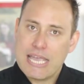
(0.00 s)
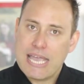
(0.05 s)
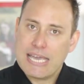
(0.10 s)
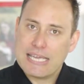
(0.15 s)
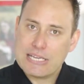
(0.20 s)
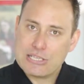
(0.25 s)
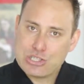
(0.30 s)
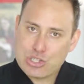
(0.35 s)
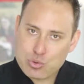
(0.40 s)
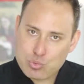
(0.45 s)

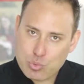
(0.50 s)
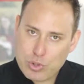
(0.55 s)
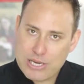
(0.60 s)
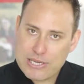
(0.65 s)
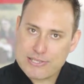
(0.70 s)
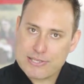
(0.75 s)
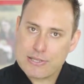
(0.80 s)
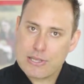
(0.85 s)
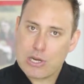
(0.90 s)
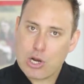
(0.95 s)
and it's the
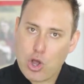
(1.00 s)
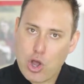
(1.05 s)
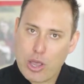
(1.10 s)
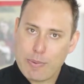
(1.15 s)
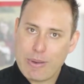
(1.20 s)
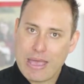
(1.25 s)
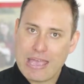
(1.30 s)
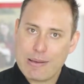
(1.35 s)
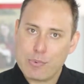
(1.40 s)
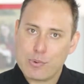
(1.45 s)
reason that
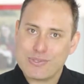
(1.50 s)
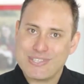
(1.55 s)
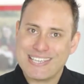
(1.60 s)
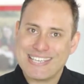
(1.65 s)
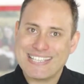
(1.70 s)
I'm able to